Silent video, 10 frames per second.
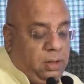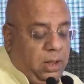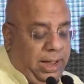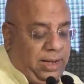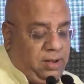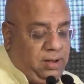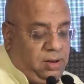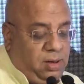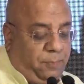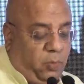and
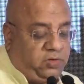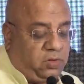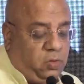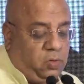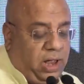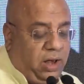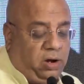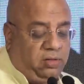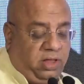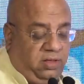post corona a lot
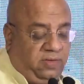of things